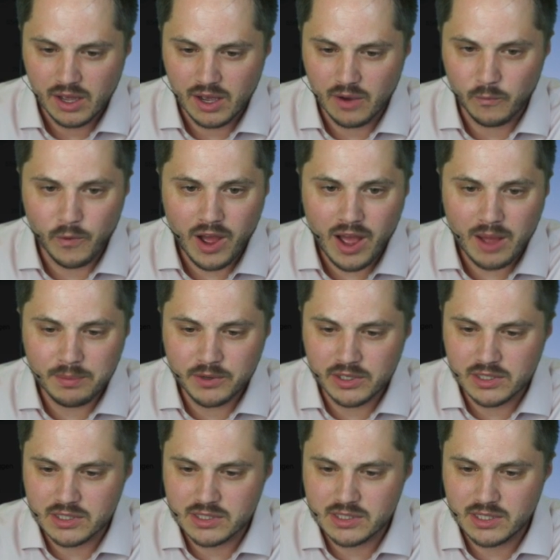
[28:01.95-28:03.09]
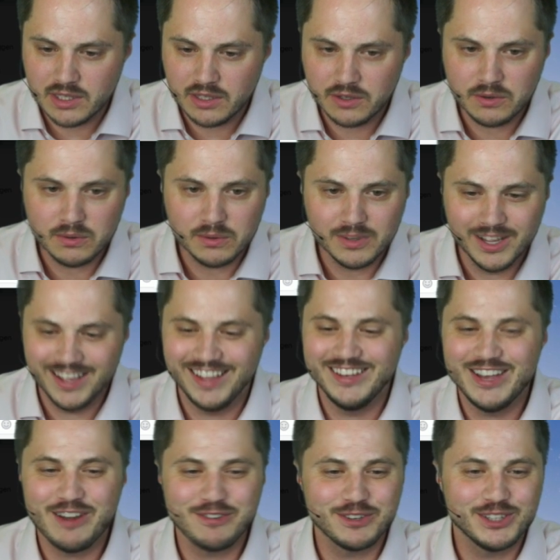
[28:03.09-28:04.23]
Rob, good to see you.
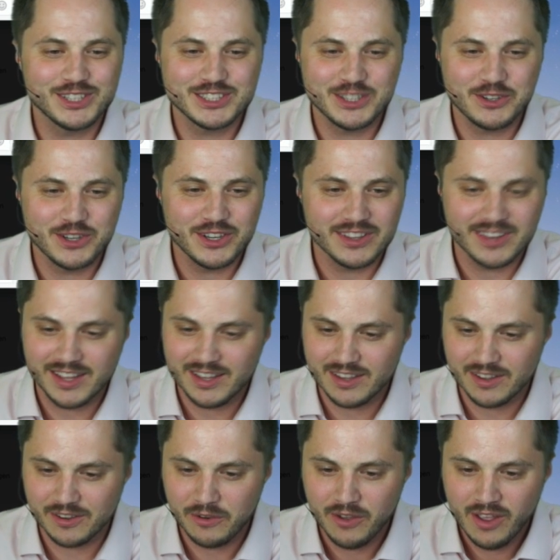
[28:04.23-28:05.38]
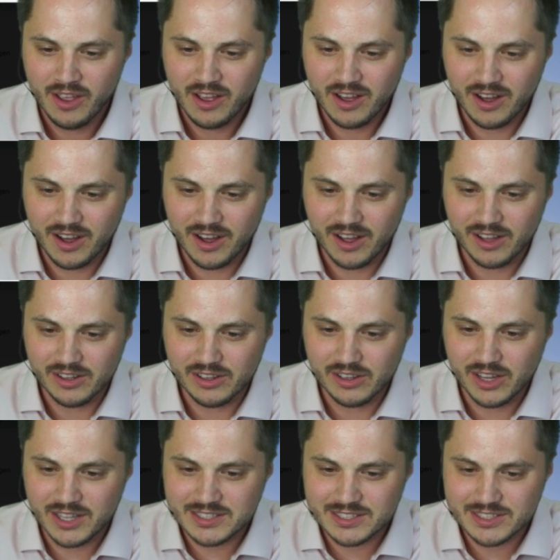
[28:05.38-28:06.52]
Never looked so good. Thank you.
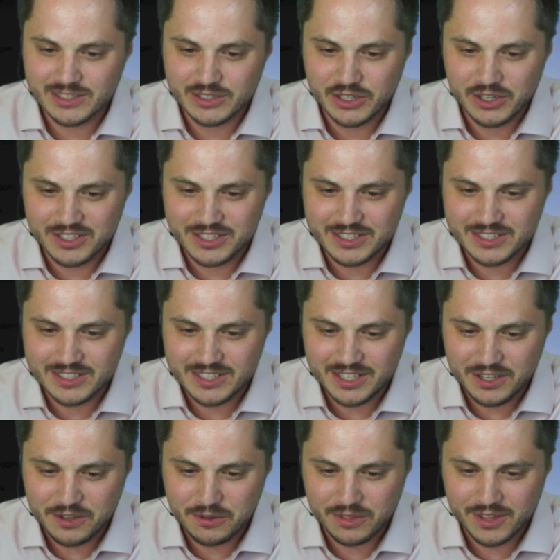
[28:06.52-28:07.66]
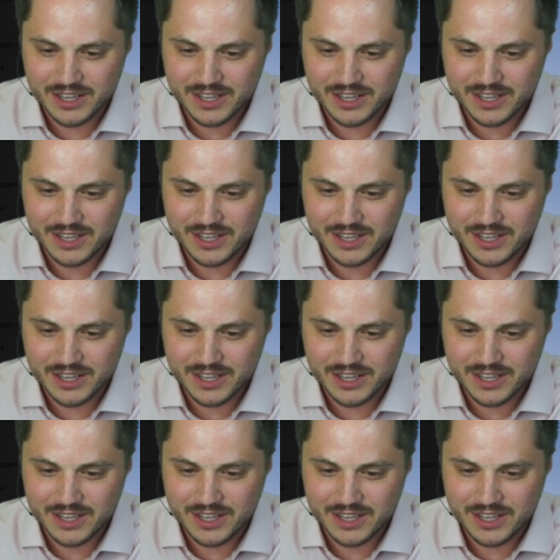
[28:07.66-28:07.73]
Lutz, good to see you.